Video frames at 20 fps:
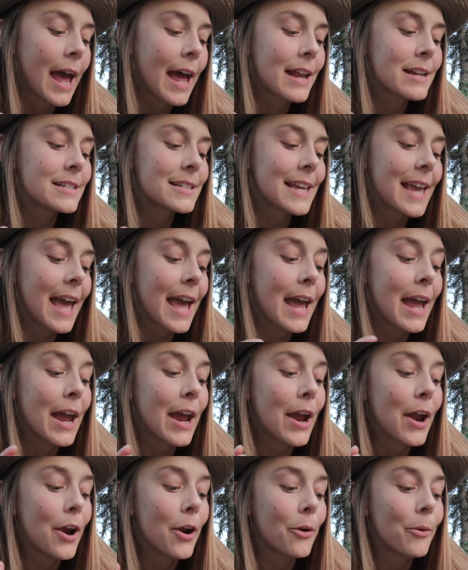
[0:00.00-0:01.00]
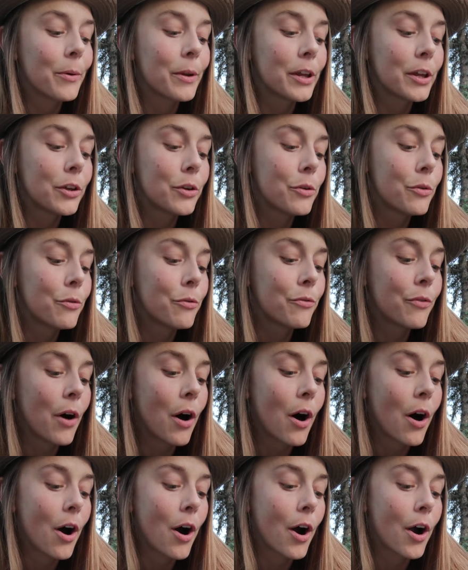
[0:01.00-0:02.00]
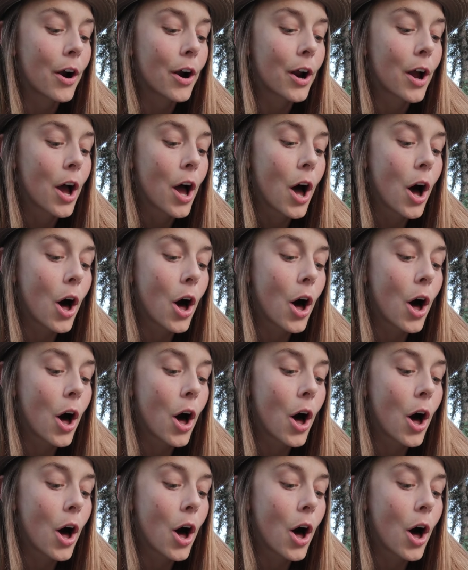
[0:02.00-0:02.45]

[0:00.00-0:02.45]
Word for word: and carry you far,